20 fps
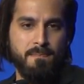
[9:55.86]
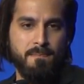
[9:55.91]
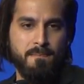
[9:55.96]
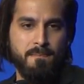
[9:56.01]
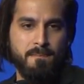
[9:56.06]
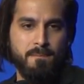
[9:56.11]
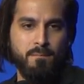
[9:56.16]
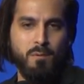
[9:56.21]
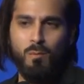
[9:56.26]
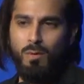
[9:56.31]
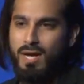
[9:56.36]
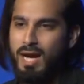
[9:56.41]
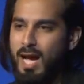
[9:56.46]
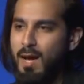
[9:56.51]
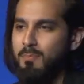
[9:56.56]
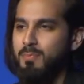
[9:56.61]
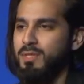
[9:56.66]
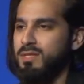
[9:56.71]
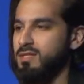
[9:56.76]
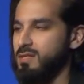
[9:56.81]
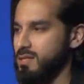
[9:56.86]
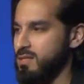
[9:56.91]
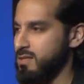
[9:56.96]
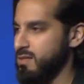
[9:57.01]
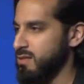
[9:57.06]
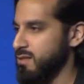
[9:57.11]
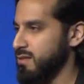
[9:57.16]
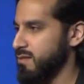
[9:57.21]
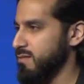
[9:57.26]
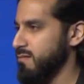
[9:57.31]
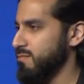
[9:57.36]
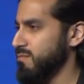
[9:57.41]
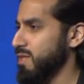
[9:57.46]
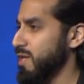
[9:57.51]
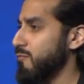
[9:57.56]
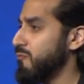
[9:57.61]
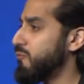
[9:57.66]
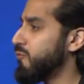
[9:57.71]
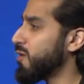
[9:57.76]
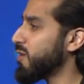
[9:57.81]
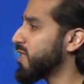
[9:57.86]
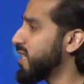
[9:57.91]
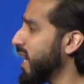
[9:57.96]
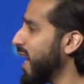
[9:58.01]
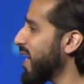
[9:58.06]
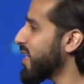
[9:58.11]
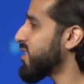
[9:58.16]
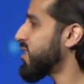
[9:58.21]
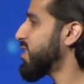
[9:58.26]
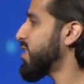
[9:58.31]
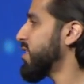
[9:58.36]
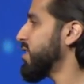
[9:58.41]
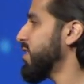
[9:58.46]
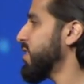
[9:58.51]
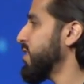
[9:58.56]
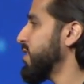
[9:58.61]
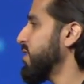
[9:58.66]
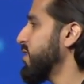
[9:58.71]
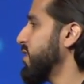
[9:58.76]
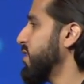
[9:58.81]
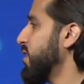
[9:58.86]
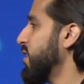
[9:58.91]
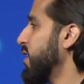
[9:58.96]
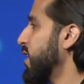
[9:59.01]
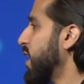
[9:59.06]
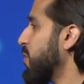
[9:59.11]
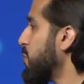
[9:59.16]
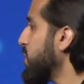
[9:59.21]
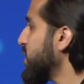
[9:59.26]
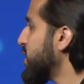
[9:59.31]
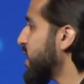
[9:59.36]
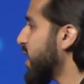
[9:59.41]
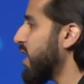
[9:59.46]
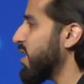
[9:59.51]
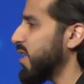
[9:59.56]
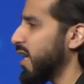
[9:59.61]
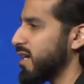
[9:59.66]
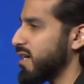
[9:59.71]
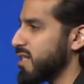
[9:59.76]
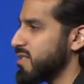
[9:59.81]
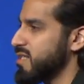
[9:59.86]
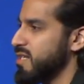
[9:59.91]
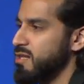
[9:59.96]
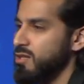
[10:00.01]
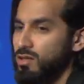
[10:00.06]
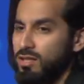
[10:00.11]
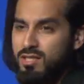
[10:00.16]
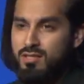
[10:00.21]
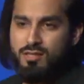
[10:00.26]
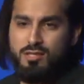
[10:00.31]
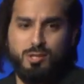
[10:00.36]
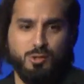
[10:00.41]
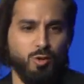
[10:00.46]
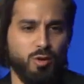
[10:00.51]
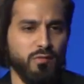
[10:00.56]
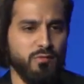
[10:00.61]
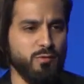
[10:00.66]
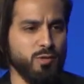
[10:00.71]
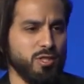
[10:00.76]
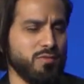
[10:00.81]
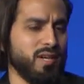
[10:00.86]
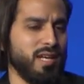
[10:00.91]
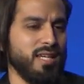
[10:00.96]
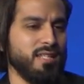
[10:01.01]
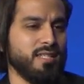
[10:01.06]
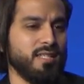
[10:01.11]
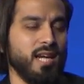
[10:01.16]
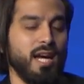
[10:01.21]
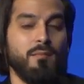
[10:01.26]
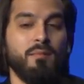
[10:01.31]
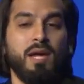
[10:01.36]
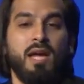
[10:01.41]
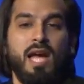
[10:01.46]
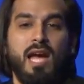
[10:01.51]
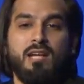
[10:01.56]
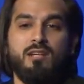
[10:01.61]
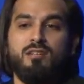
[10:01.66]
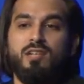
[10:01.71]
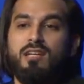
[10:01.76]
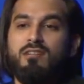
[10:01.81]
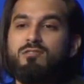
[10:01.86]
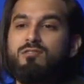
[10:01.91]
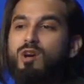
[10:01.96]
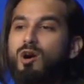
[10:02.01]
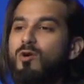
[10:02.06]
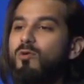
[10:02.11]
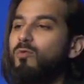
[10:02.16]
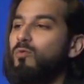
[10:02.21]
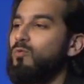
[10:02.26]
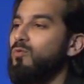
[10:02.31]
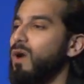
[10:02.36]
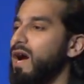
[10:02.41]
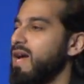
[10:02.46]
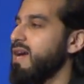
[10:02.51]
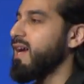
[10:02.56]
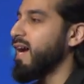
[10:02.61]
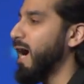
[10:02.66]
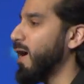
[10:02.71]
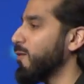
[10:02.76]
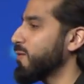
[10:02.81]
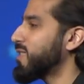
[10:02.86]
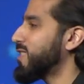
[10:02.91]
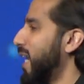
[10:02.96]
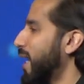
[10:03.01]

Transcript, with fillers: But what happens? They forget. And once again, like I said, you look at the story of Yusuf alayhi salam and you're like, no way, how is that